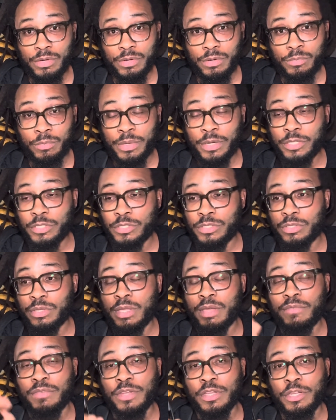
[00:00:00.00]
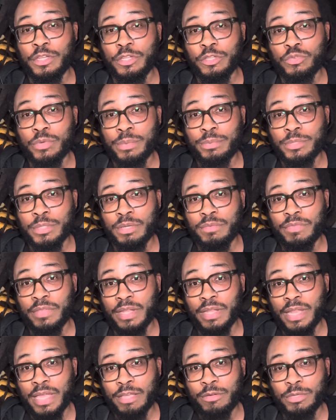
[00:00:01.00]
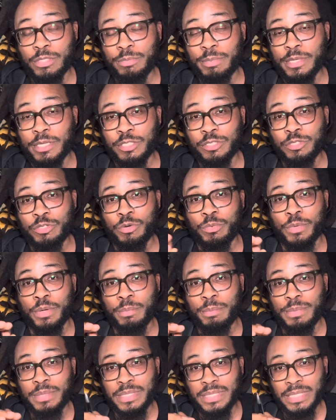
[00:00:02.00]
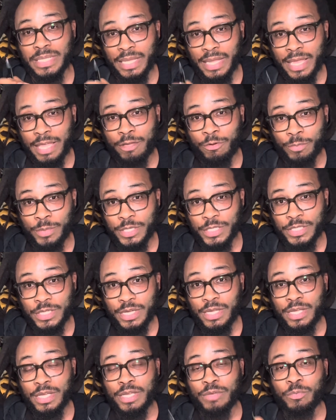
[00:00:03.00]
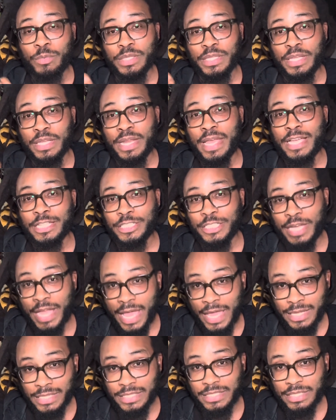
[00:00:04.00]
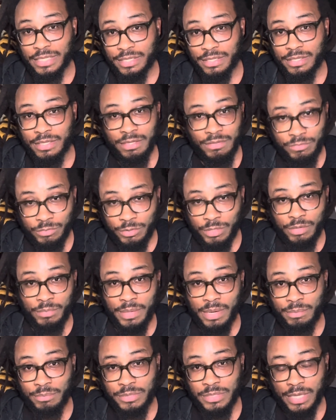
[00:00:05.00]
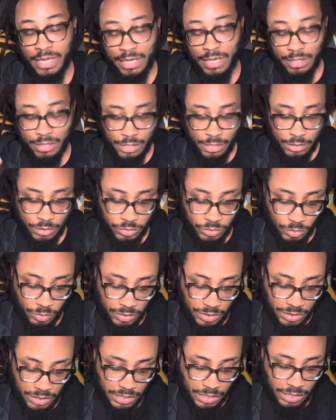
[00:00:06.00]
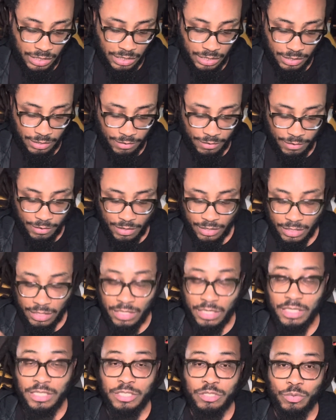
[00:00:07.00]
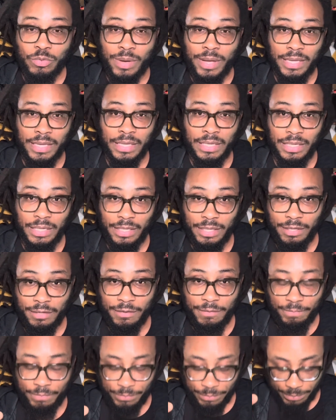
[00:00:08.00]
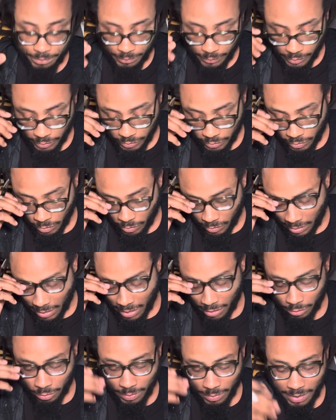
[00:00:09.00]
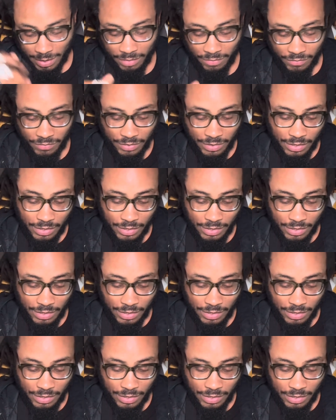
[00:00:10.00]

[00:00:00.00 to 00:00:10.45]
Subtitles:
when it's given the description of the language, because you don't want to miss the language with the nationality, if you get what I'm saying. So Kiswahili. So now you have,